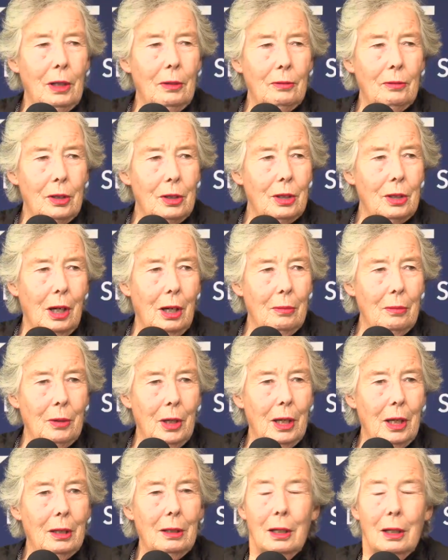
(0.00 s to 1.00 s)
time there.
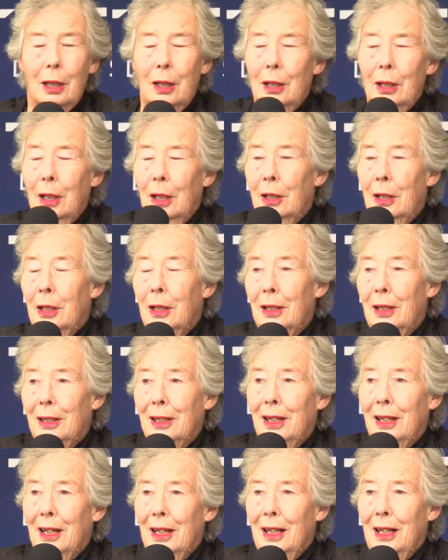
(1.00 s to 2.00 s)

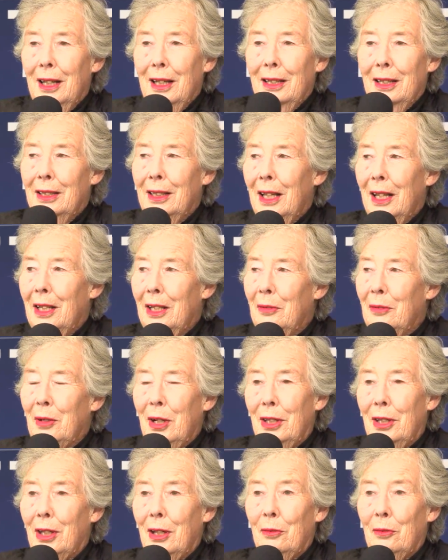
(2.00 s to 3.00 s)
And anyway,
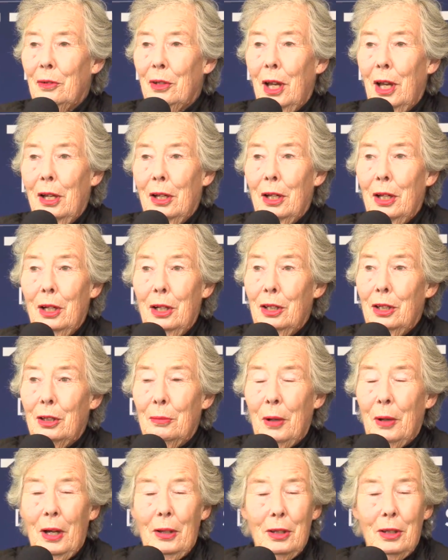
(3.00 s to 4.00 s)
that I heard
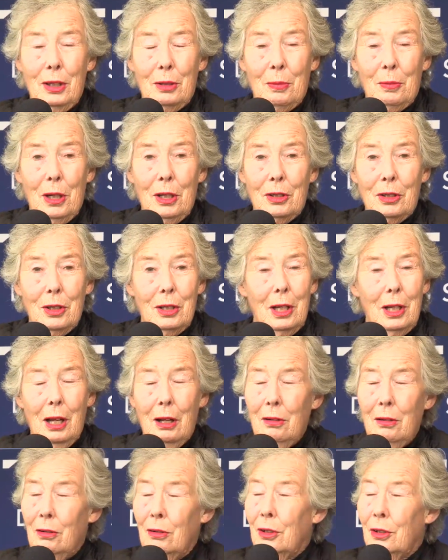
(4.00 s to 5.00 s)
about this place, and now
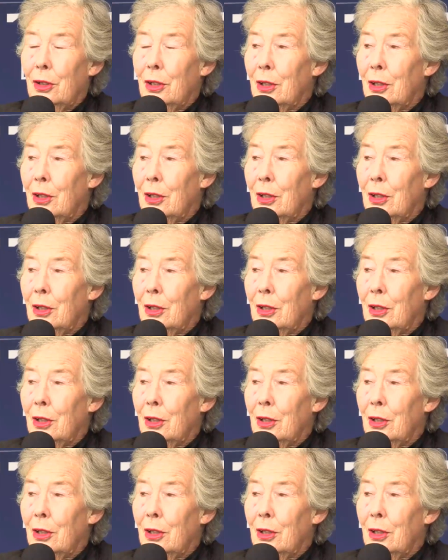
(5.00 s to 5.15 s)
look at it.